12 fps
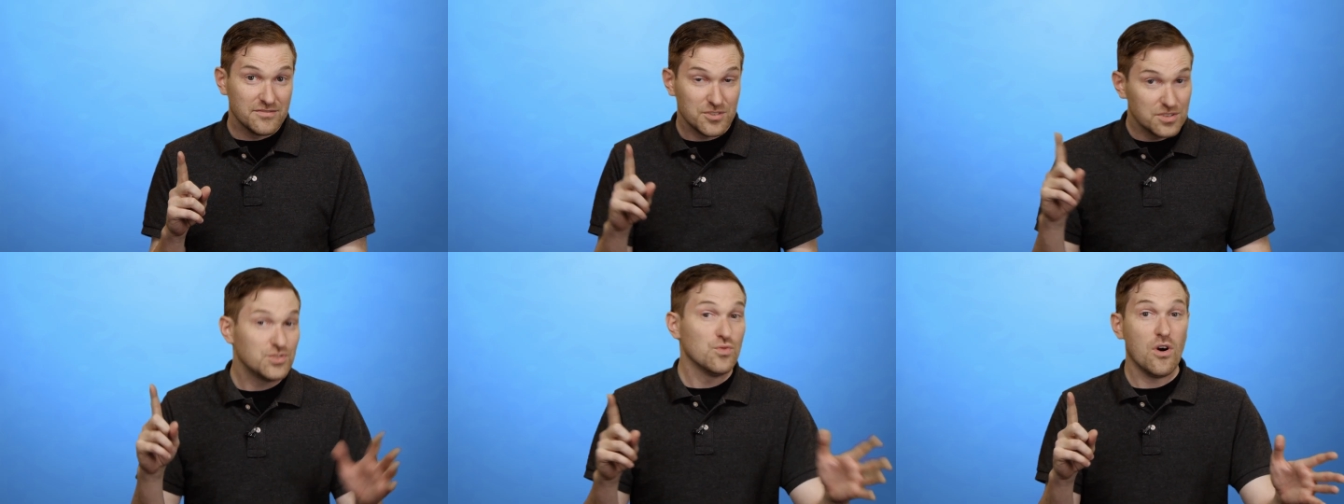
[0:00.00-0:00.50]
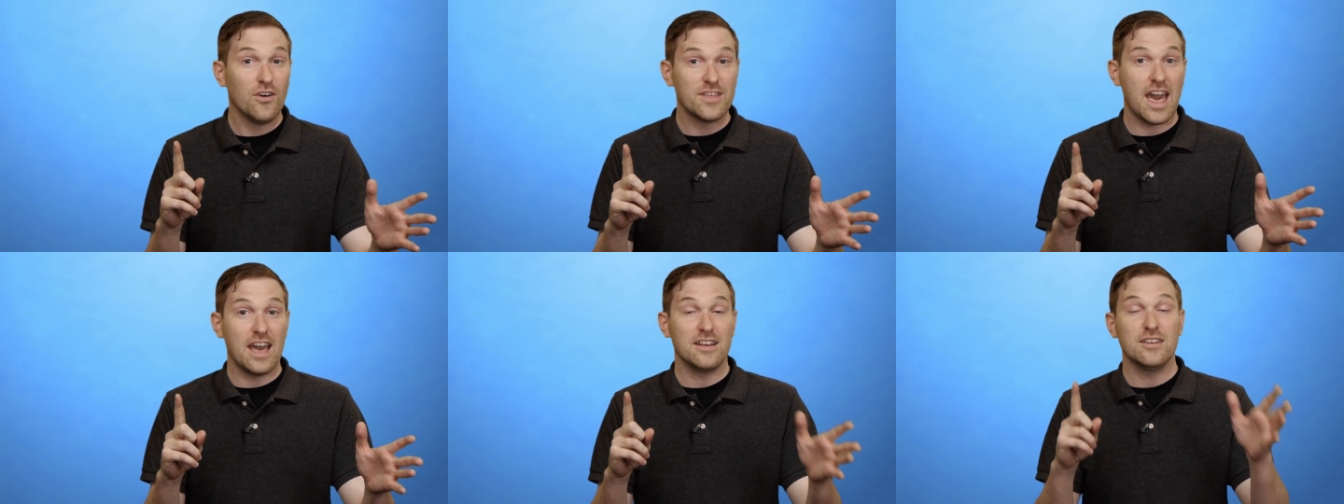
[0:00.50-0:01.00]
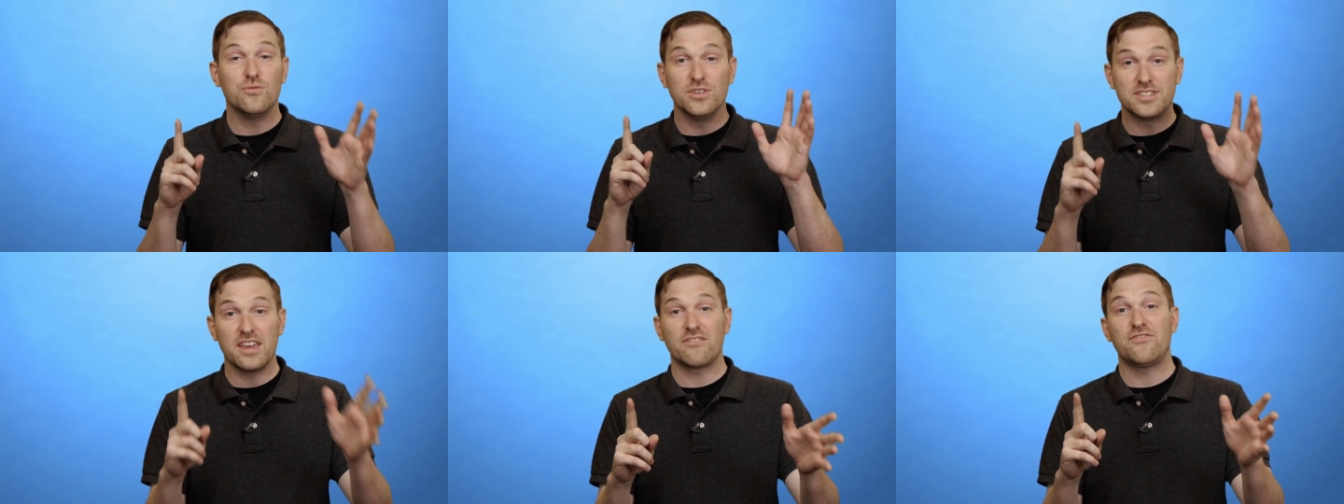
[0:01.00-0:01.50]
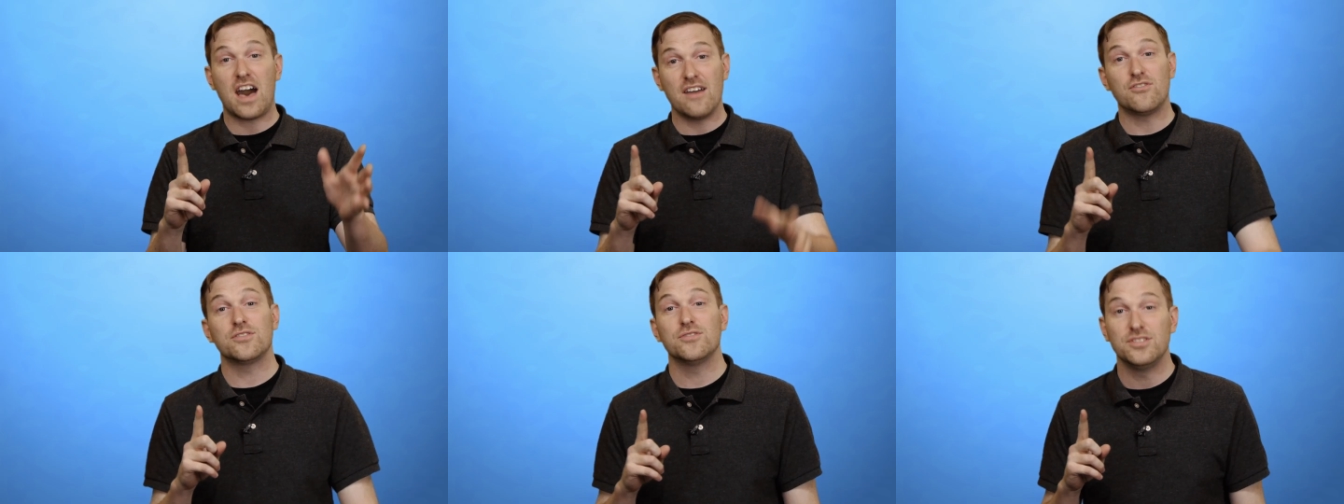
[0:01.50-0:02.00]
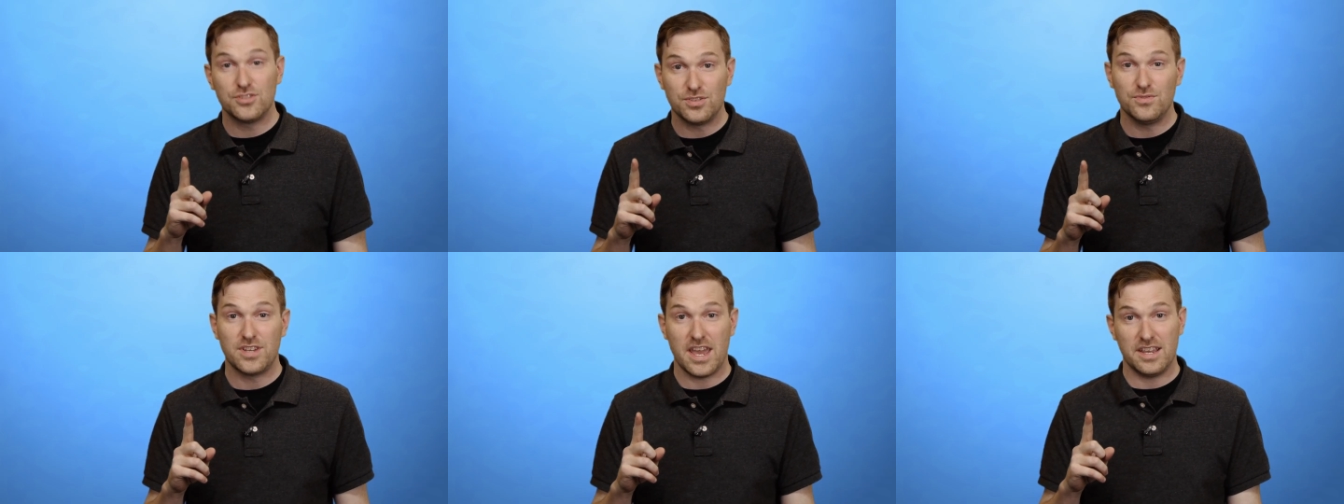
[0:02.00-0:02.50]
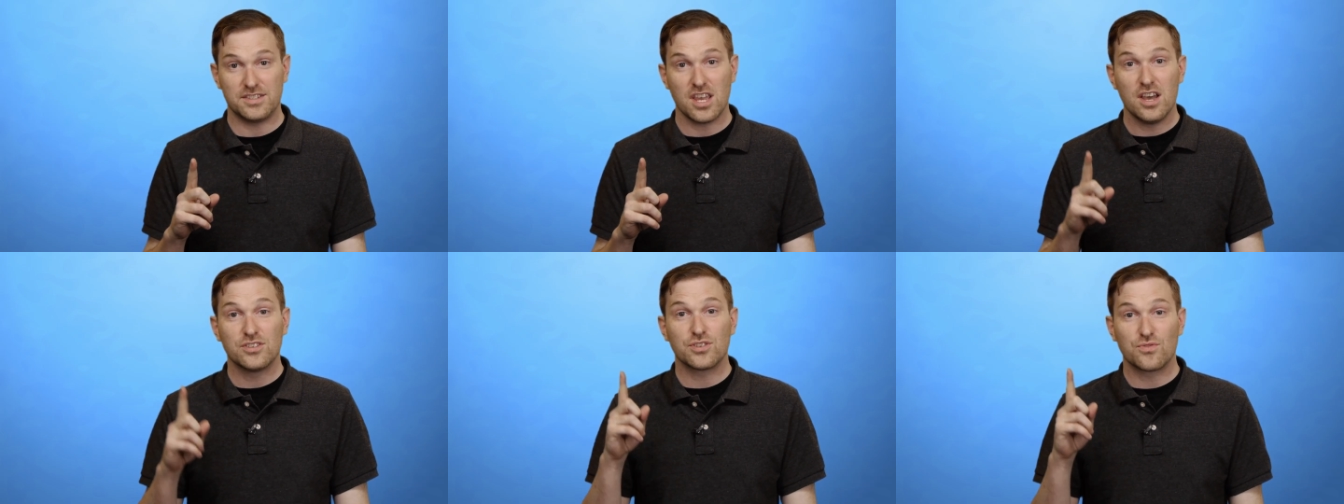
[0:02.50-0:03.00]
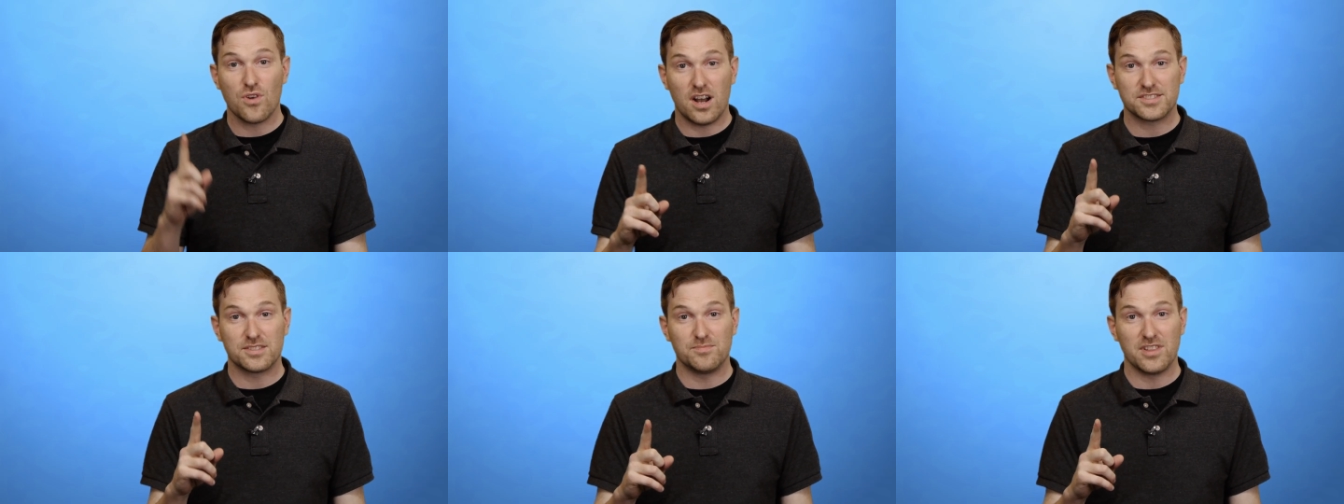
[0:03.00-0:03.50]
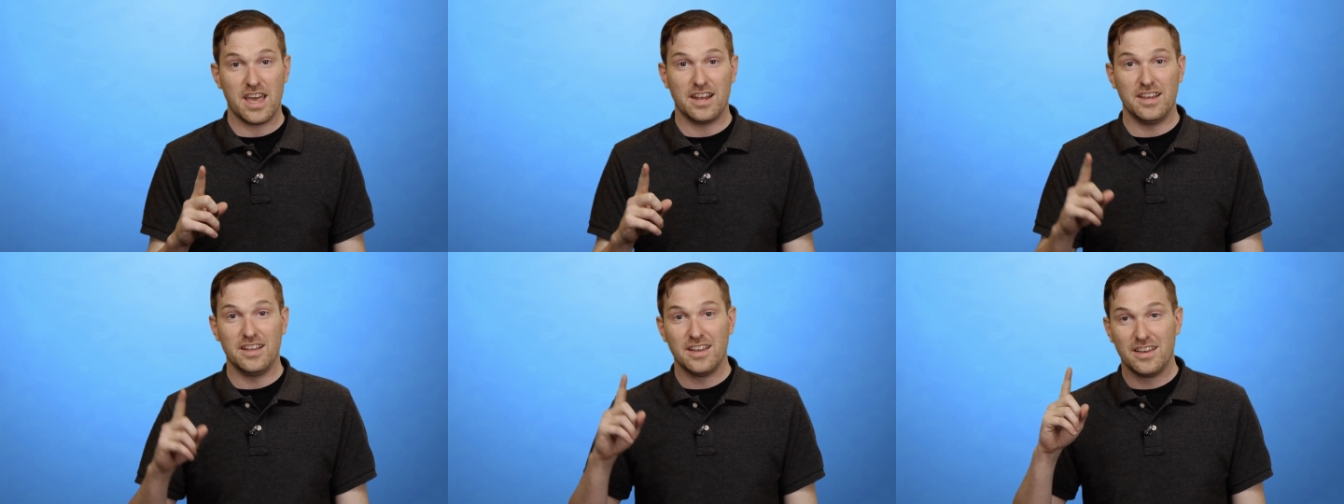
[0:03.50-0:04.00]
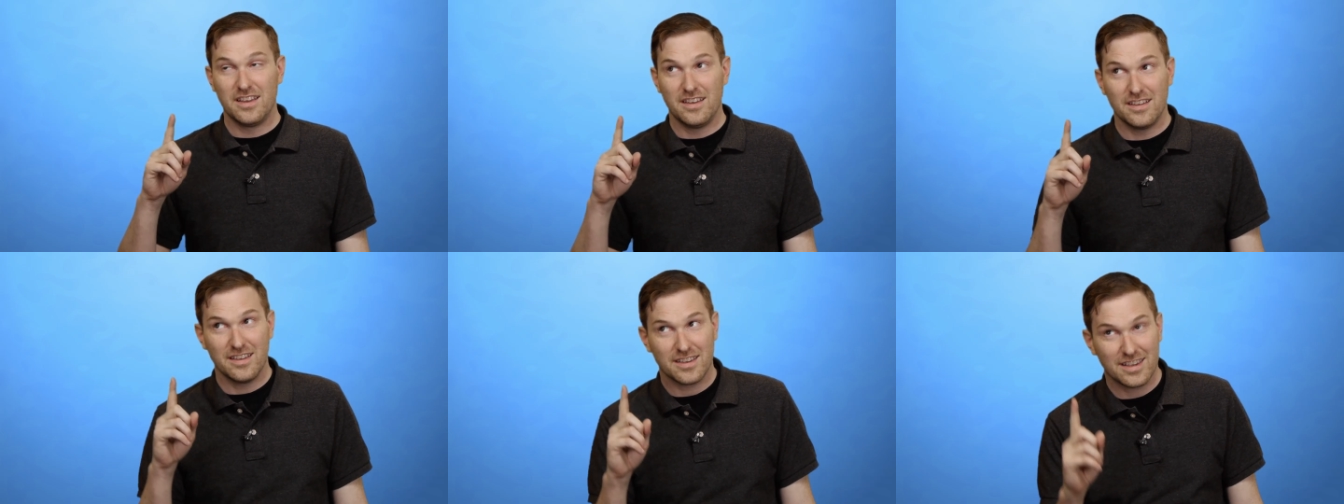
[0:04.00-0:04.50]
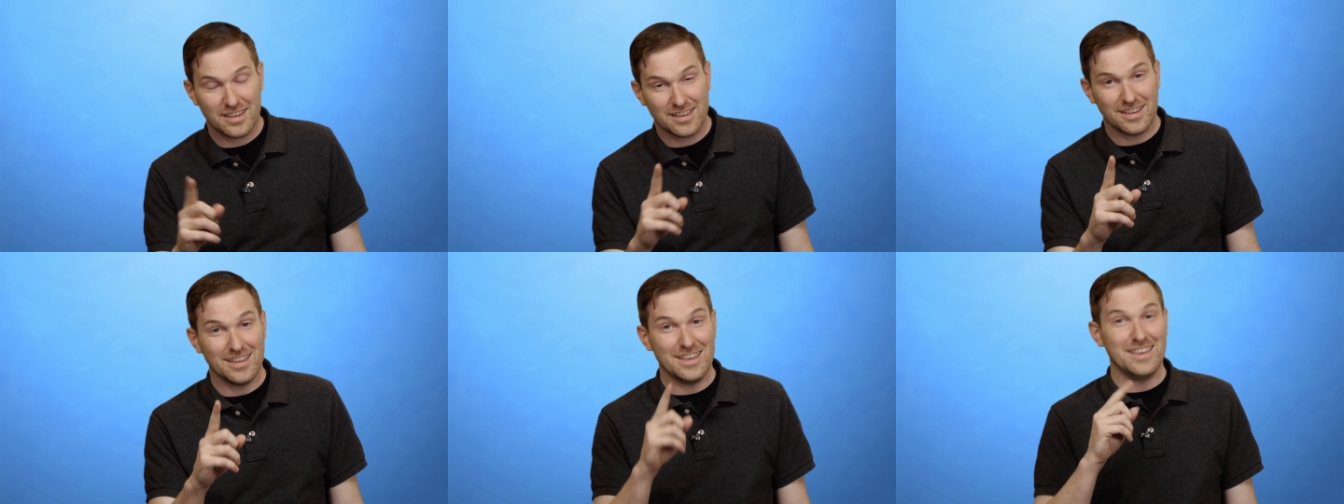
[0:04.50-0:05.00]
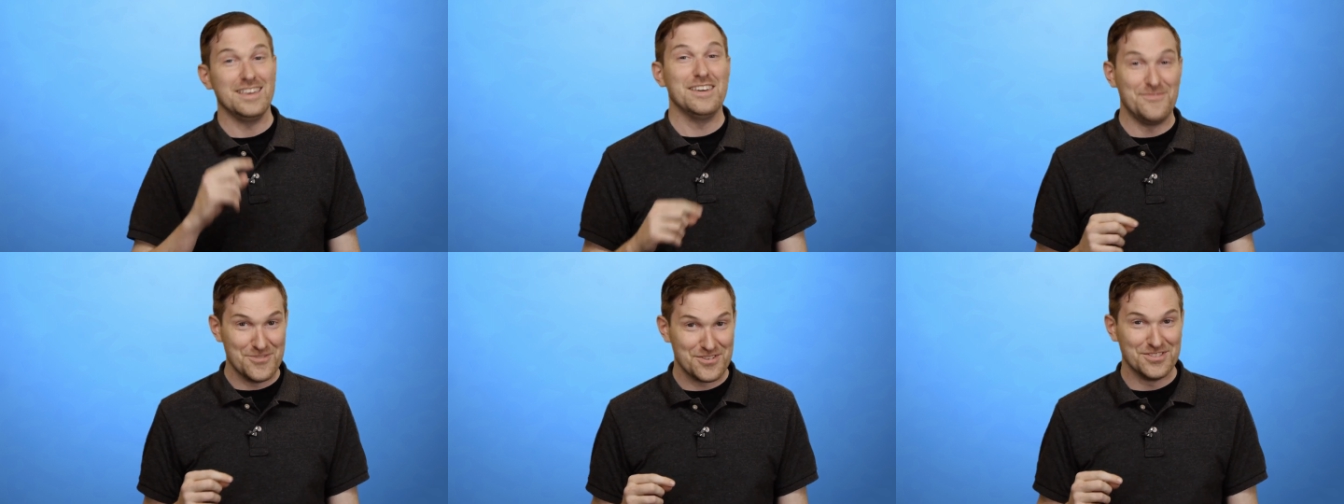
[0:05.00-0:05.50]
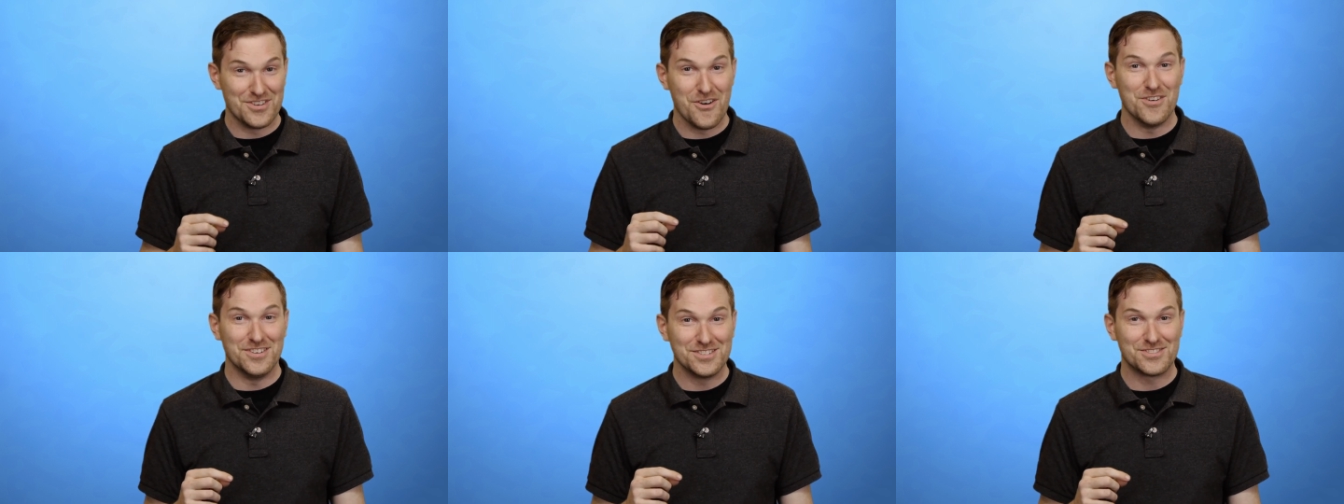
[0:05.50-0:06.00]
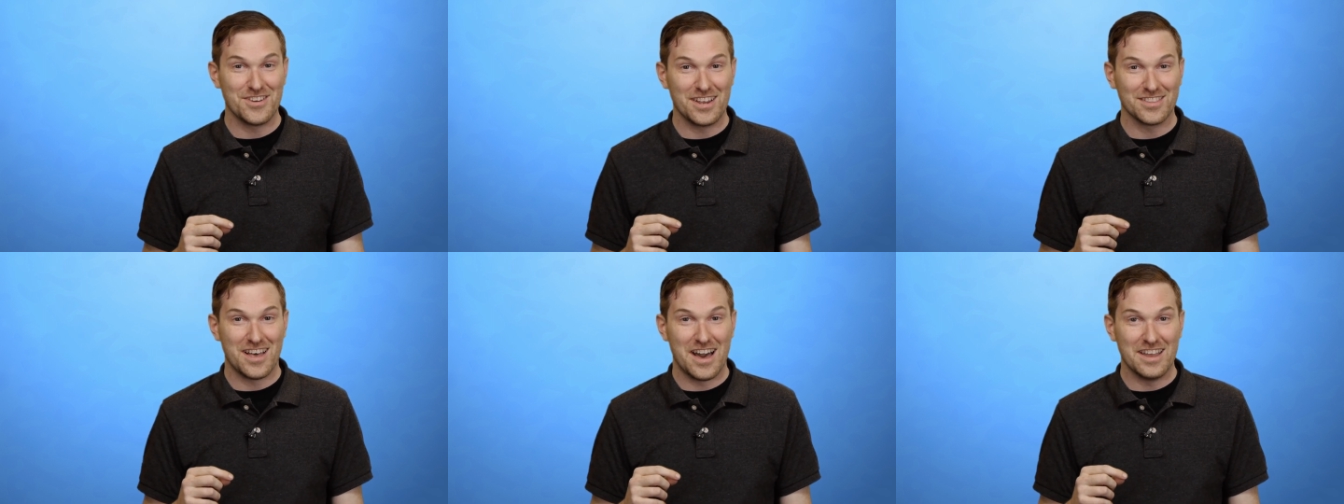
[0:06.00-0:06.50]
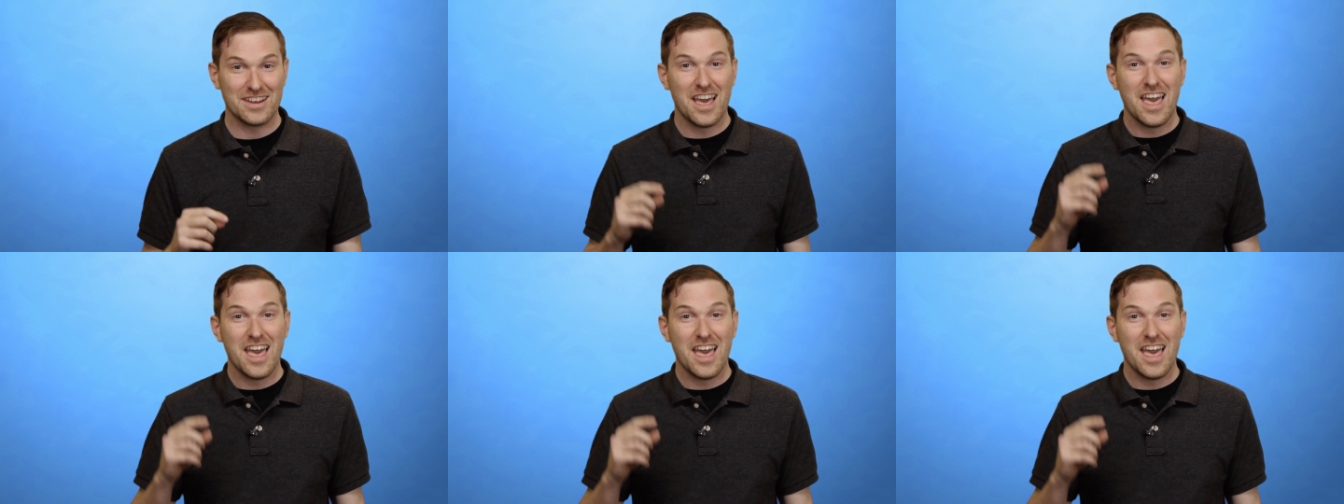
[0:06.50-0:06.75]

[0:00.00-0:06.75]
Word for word: if you could do all that, it would take 502 days to cross the planet if you could go in a straight line.